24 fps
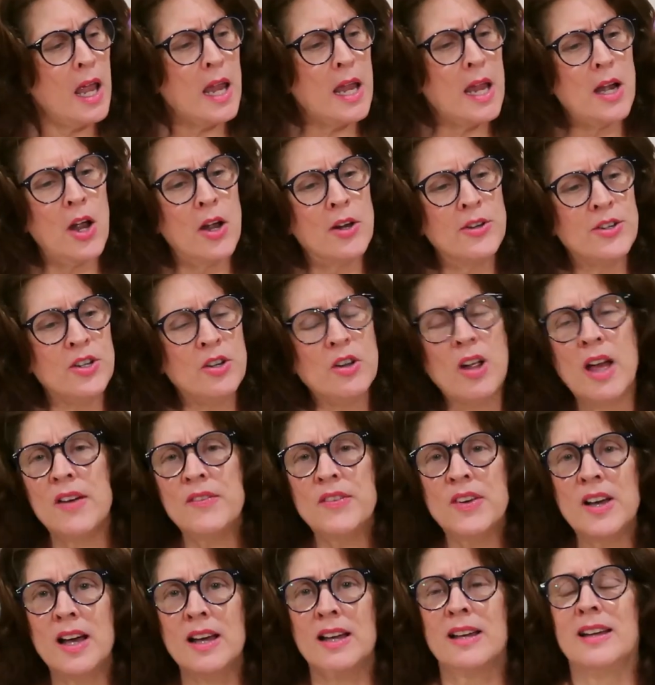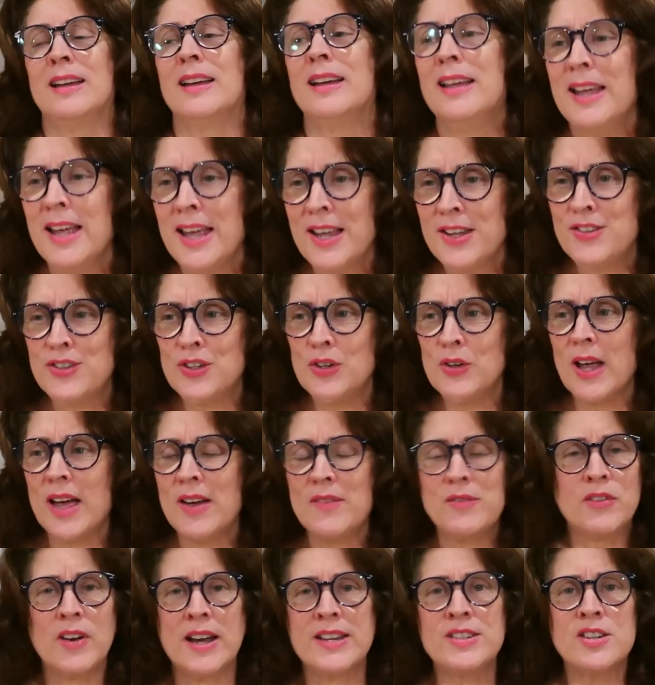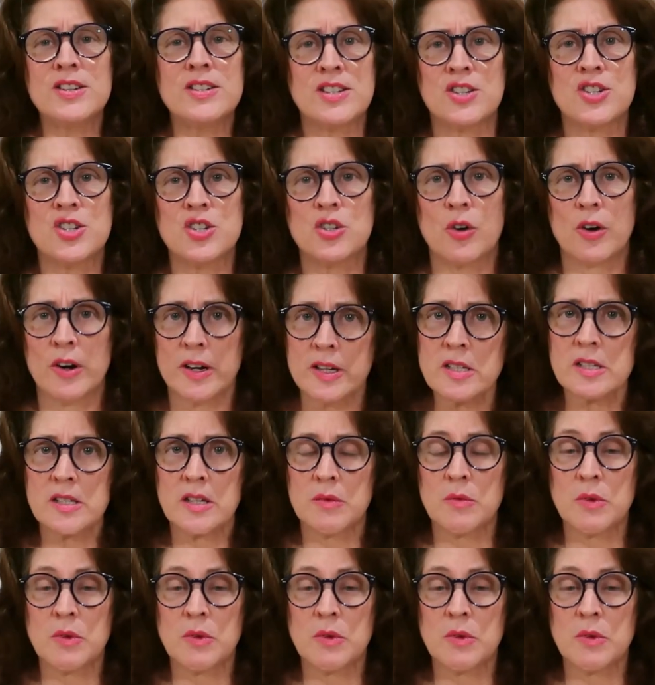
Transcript: you know, do you have renter's insurance?